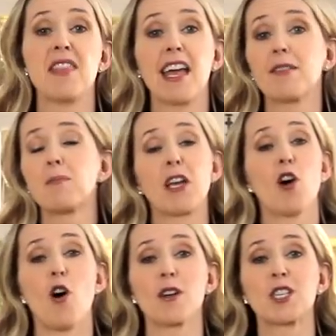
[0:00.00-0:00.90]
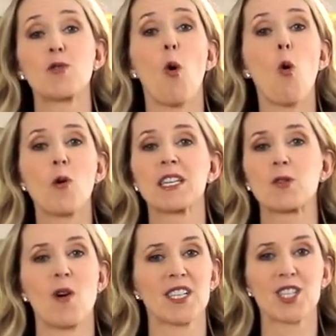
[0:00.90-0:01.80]
then because you
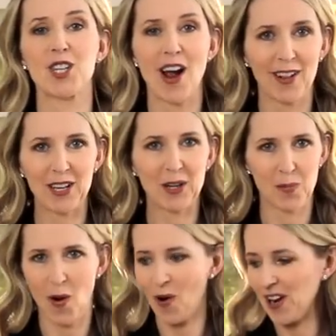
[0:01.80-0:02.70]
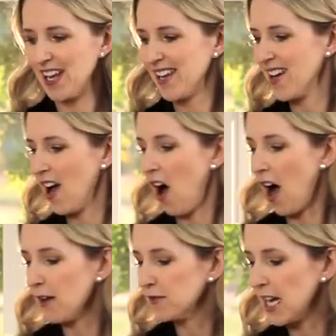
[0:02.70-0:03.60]
always want style at your party,
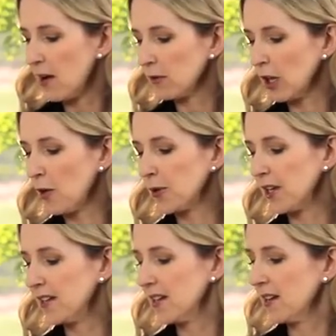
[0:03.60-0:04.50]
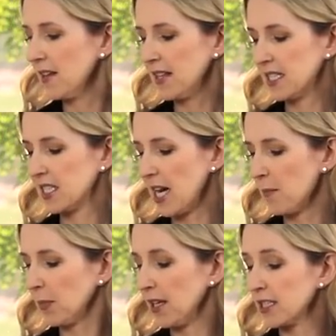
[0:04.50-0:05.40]
I've downloaded these
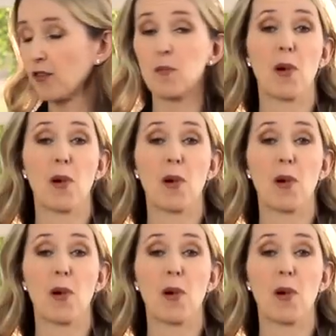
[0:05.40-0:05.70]
templates from